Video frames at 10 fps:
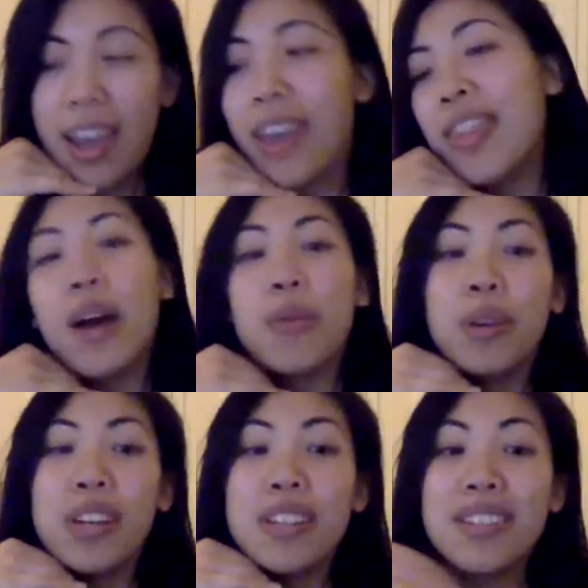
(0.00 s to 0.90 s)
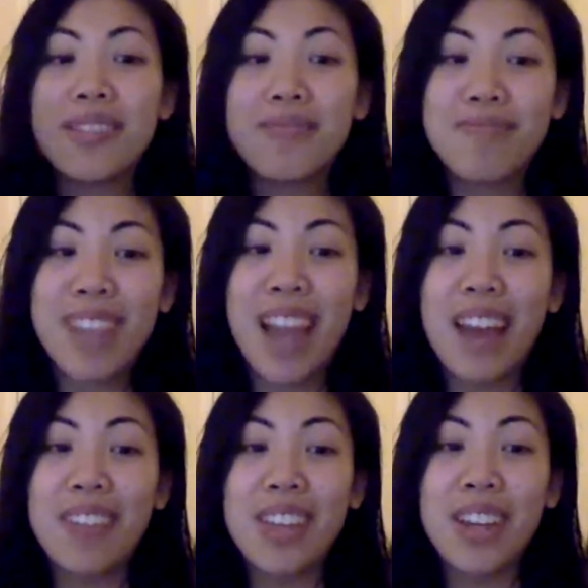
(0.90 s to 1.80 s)
And that was
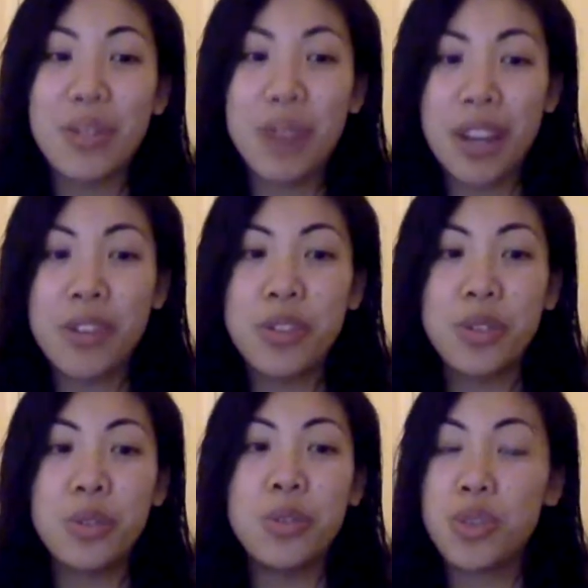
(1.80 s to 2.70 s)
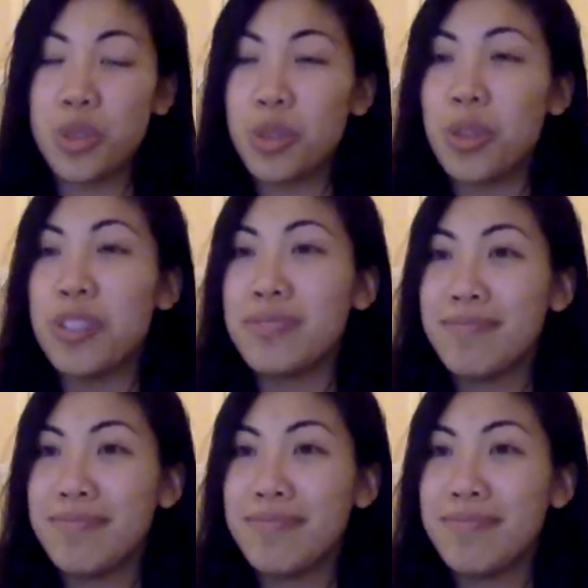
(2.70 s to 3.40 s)
having a gratitude journal.